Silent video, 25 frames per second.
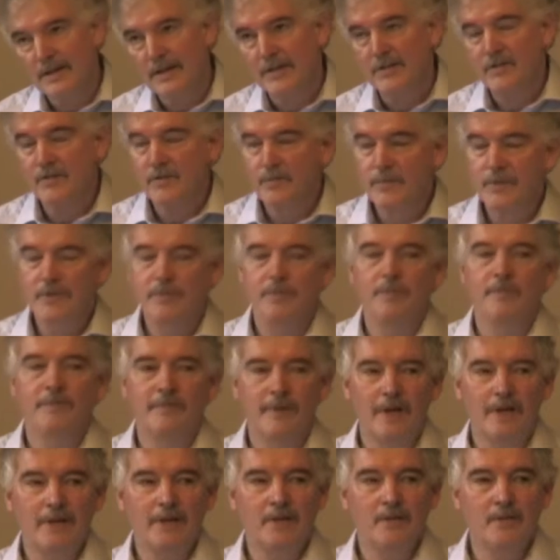attributable
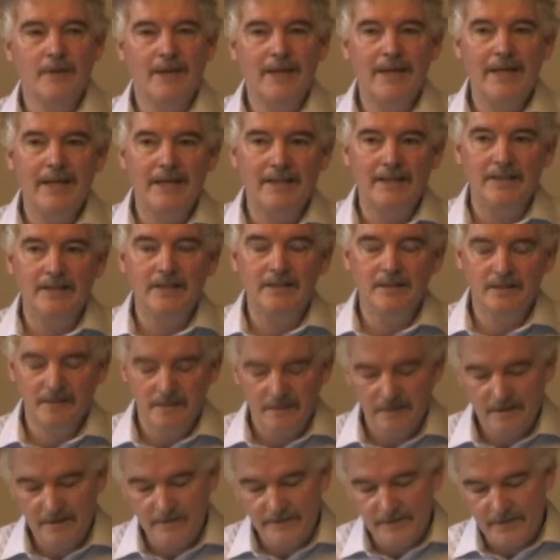value in
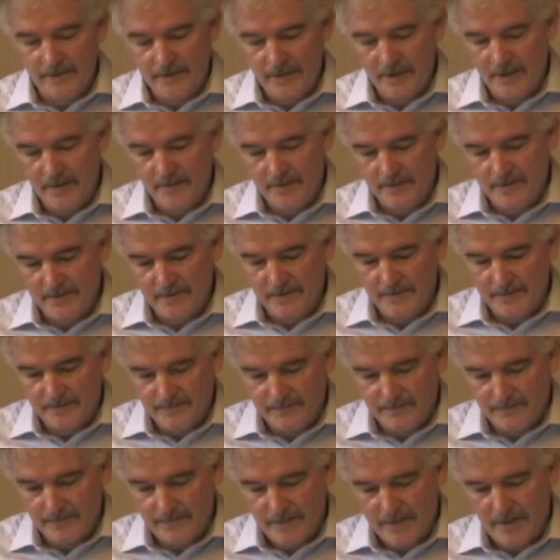different types of
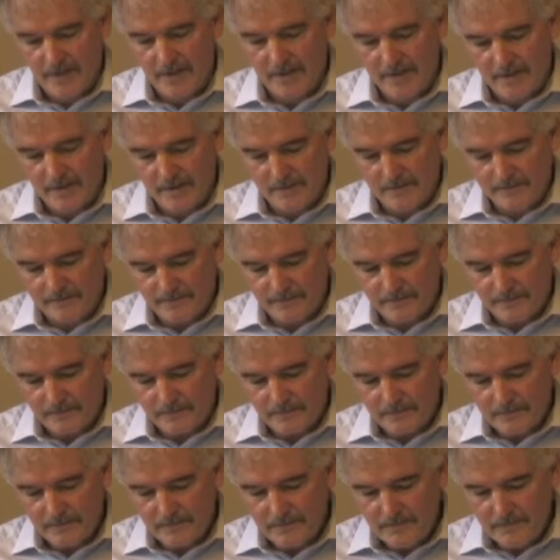tests.
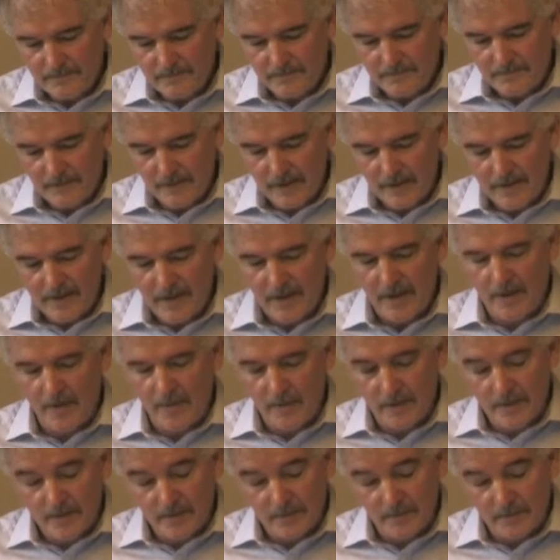Second
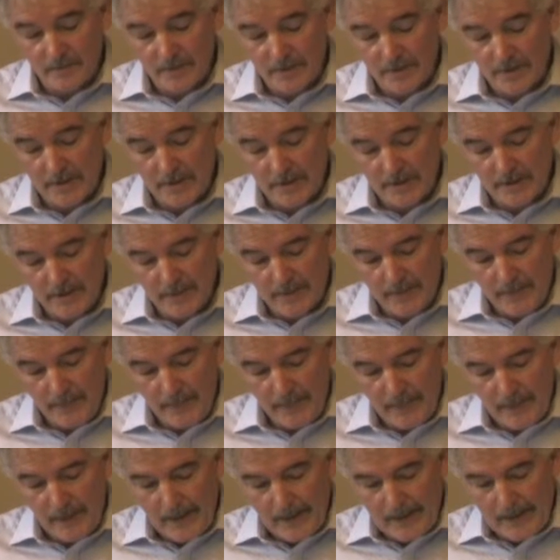question was,
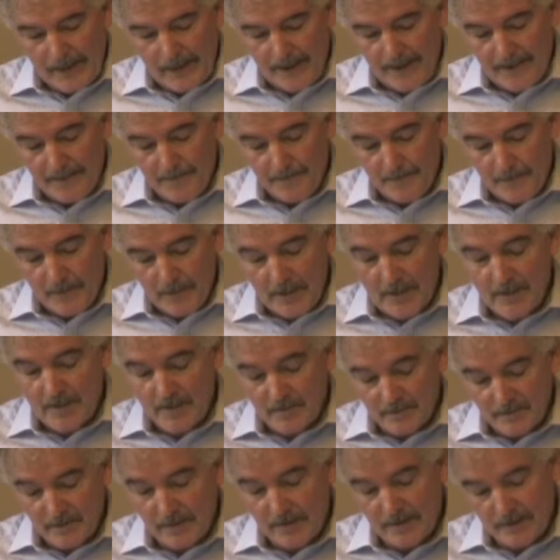
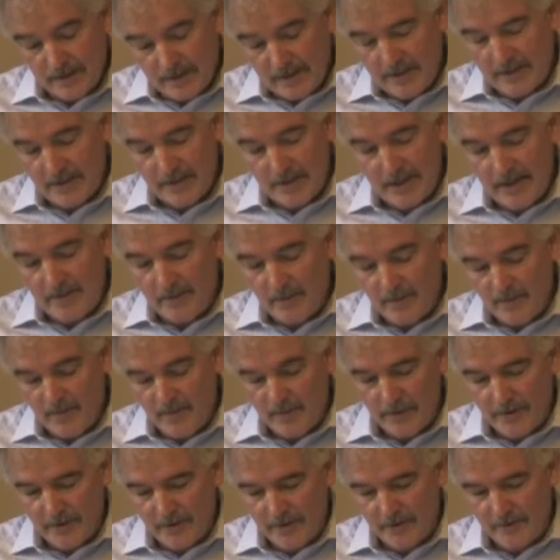these again are all
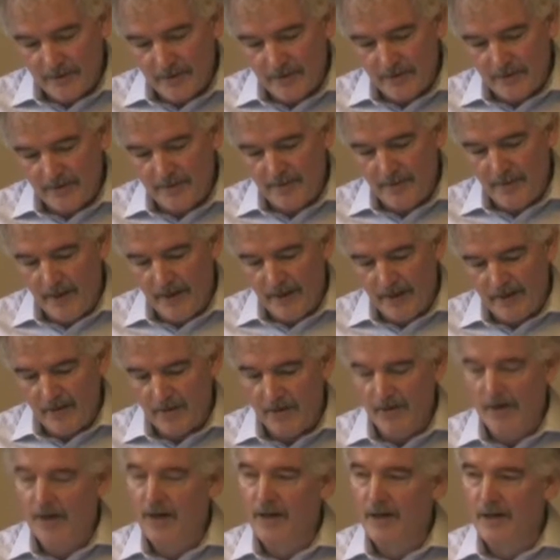points that people have made.
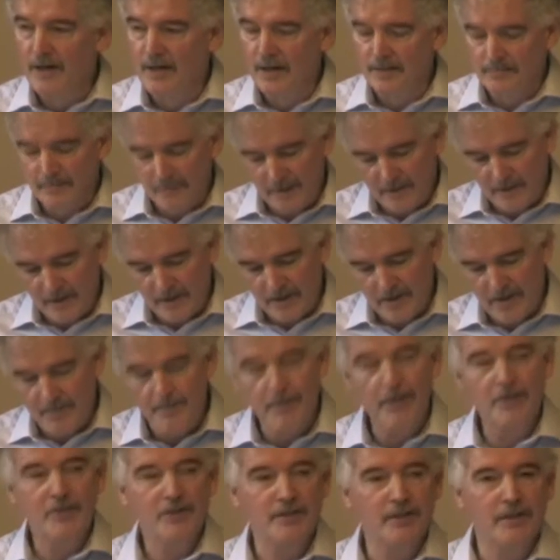So I'm not actually
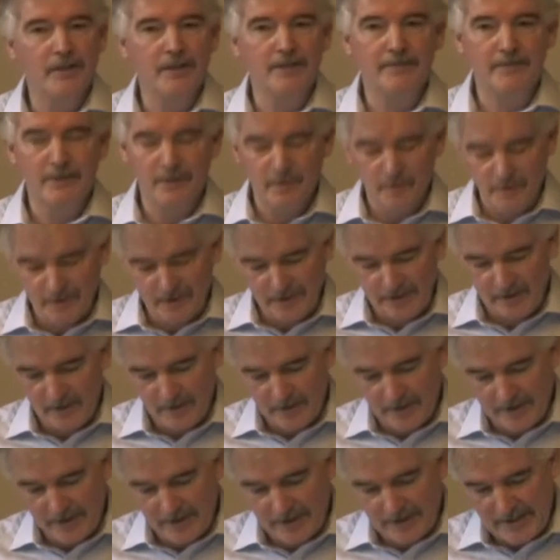mentioning individuals
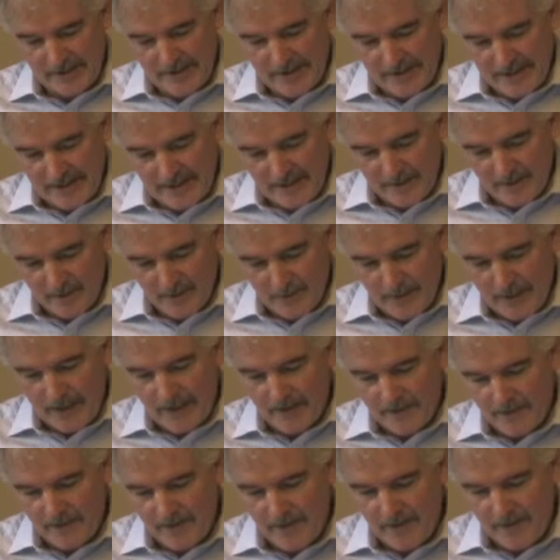in this, just picking
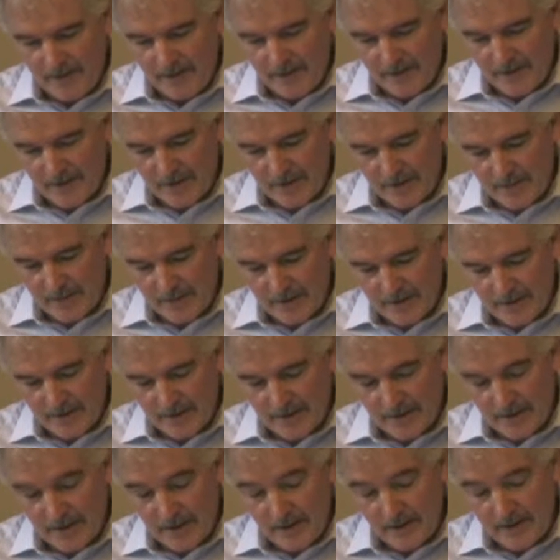up the themes that
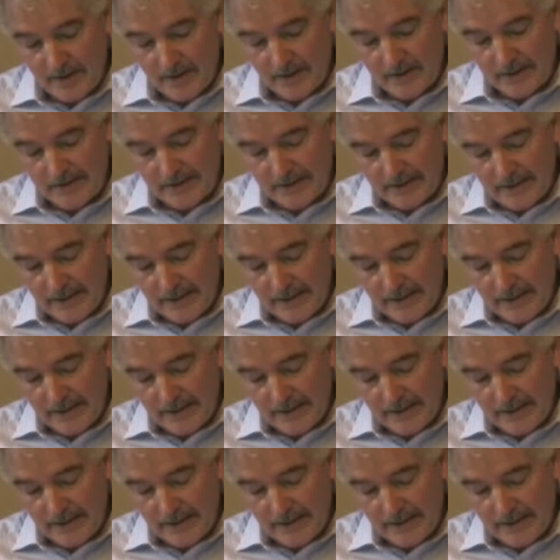I heard.